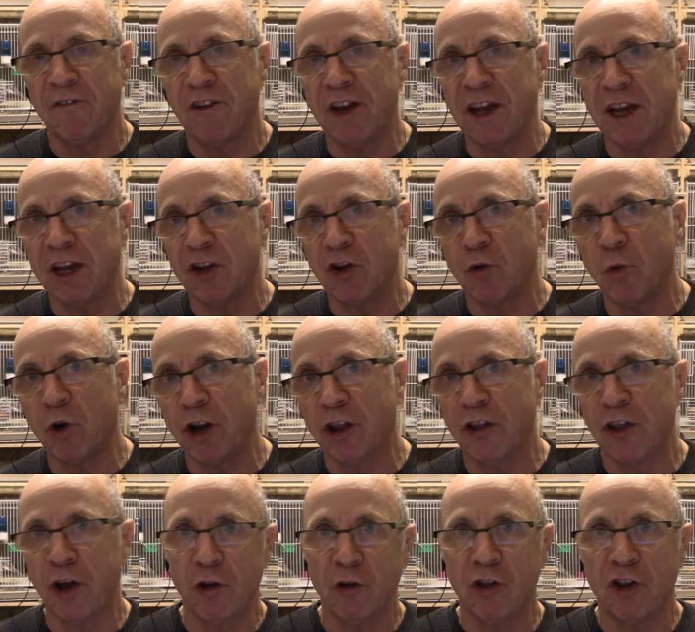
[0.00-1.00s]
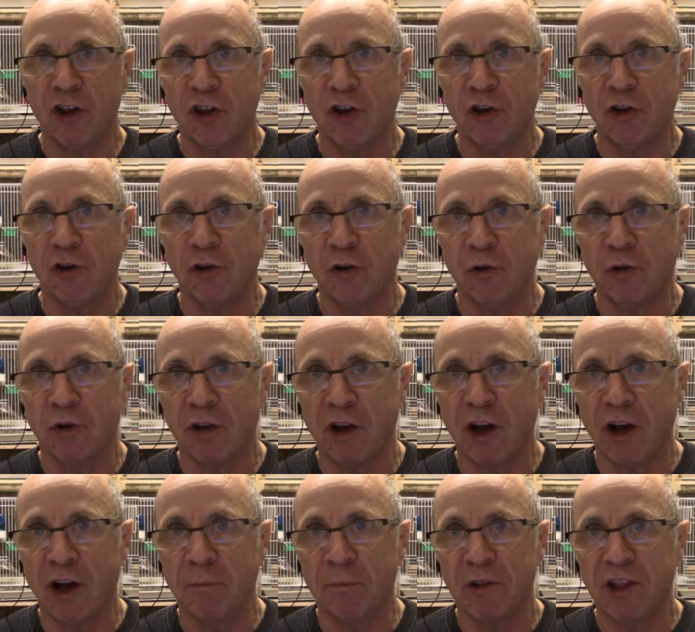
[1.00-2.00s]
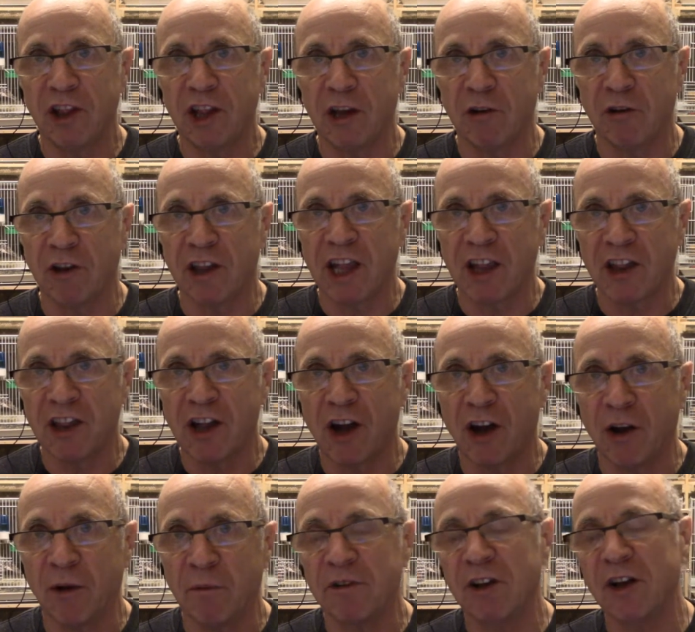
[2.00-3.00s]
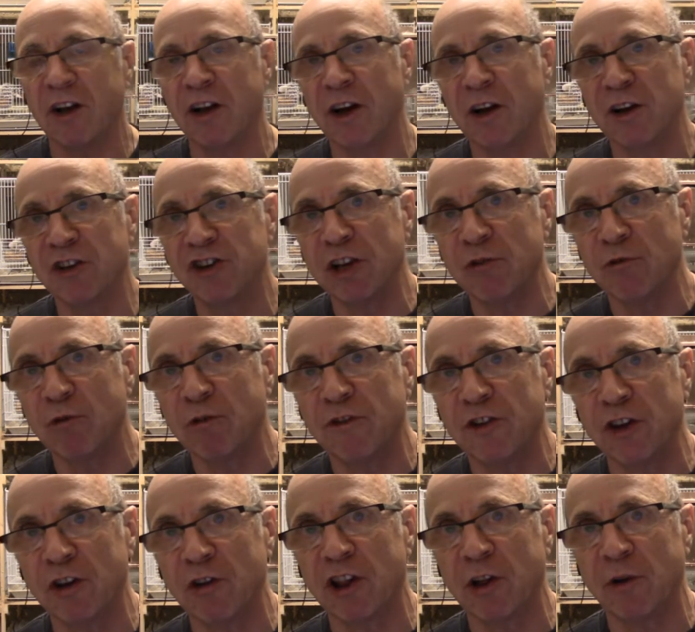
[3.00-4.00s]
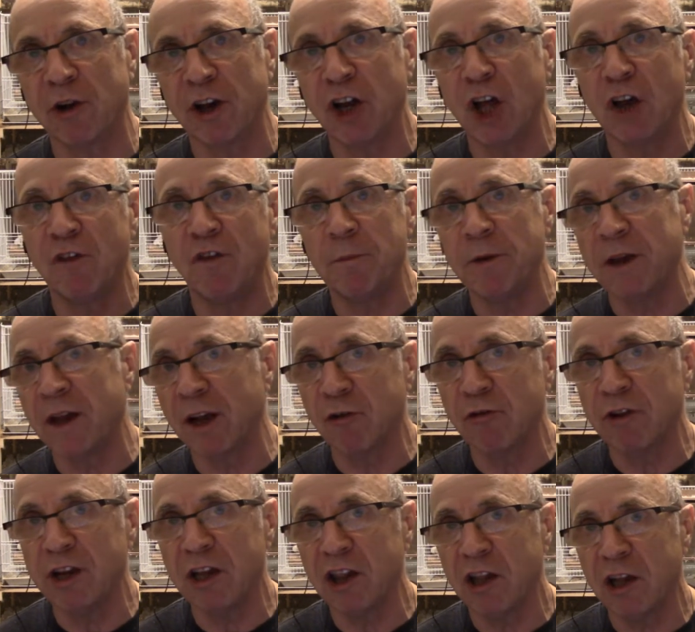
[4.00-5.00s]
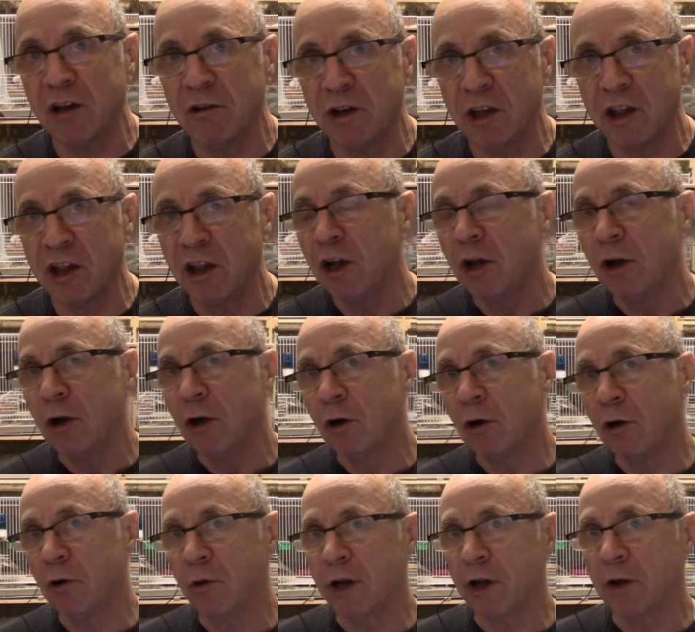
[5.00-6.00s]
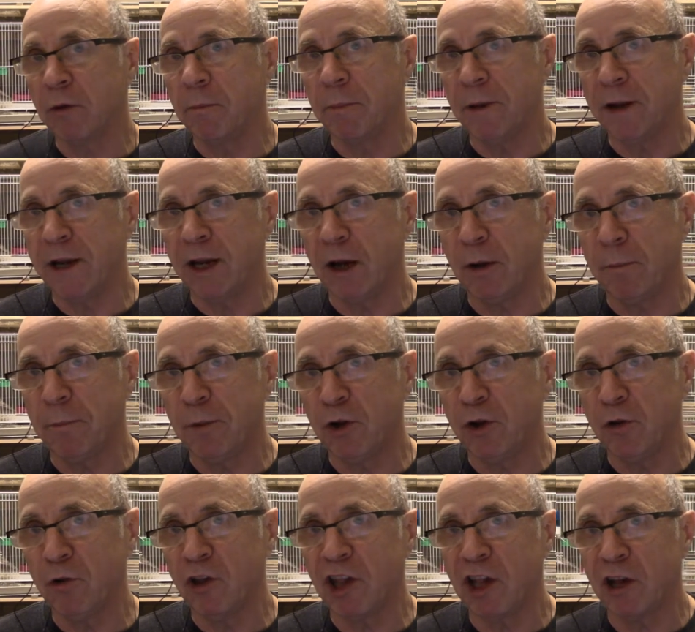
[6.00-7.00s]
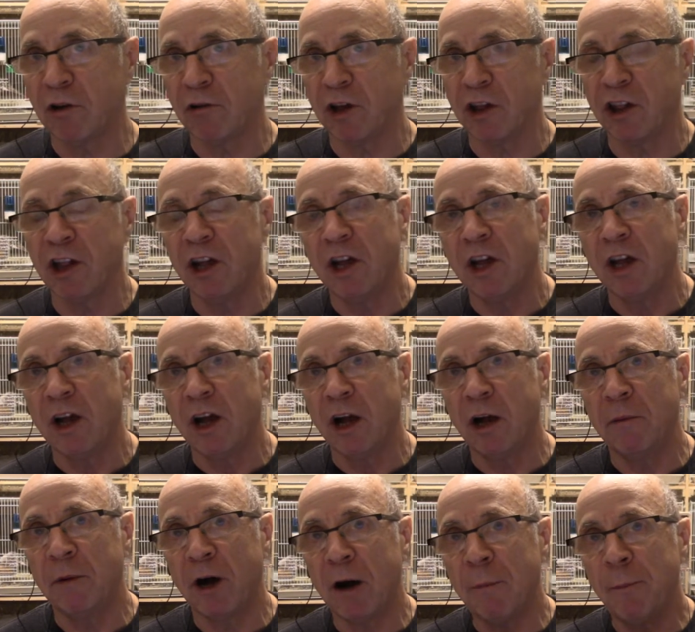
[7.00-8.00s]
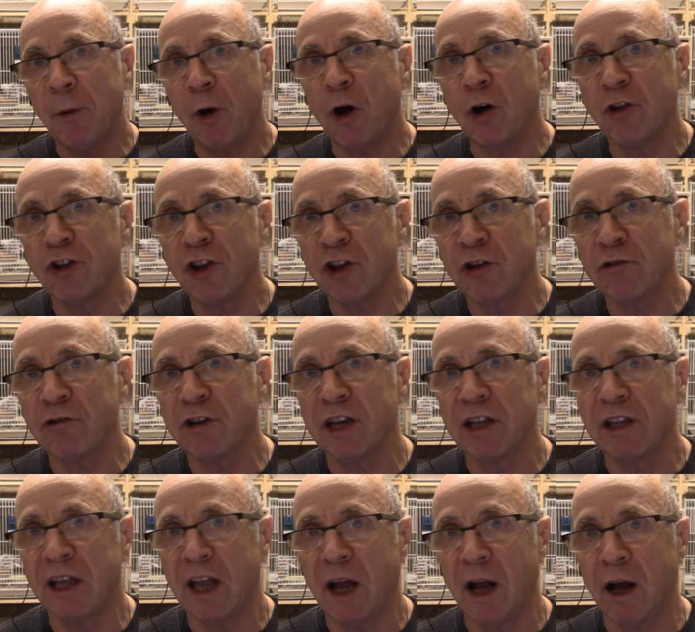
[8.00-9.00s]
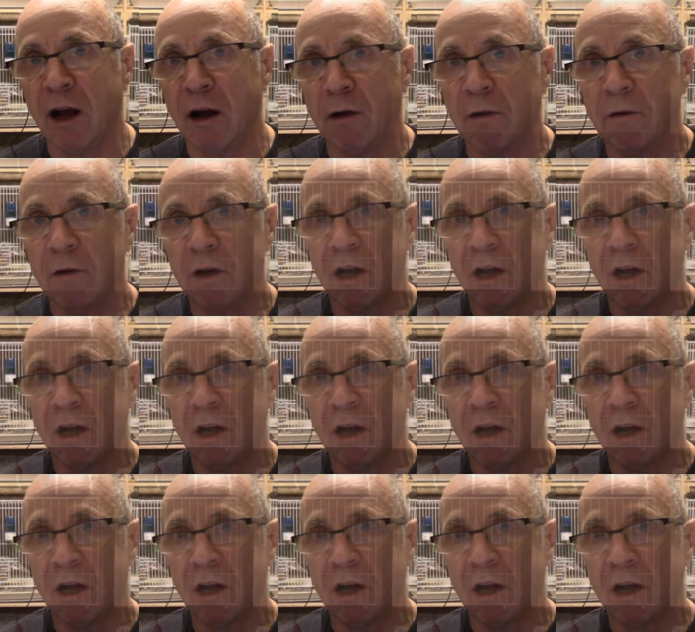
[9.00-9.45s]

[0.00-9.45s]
fit into one of those two series. That's our general view. So it can either be a green series or it can be a blue series. I'll put on the screen now